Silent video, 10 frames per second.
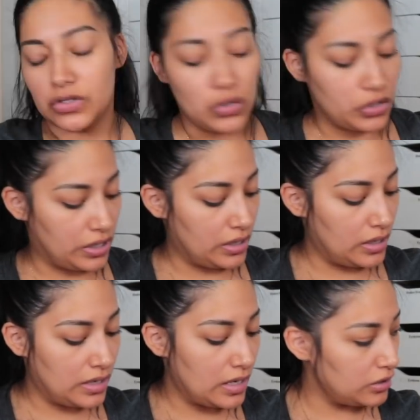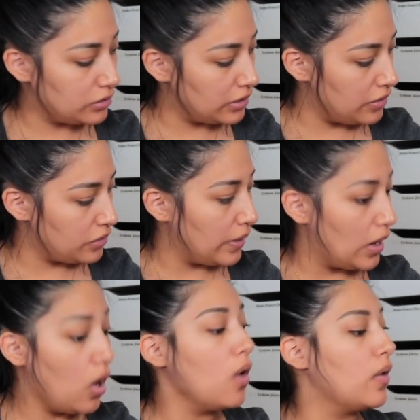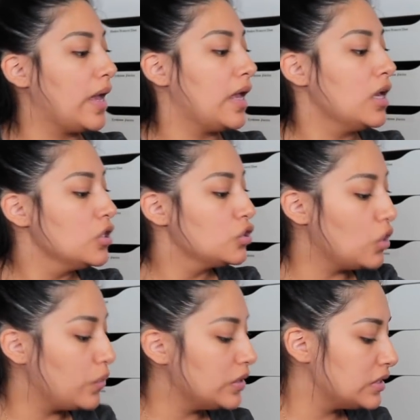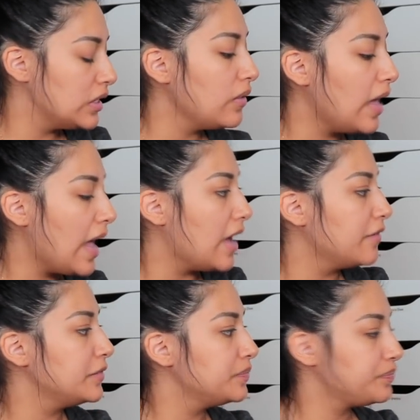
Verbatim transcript: Sorry, I got a little carried away. Oh, okay. So we still have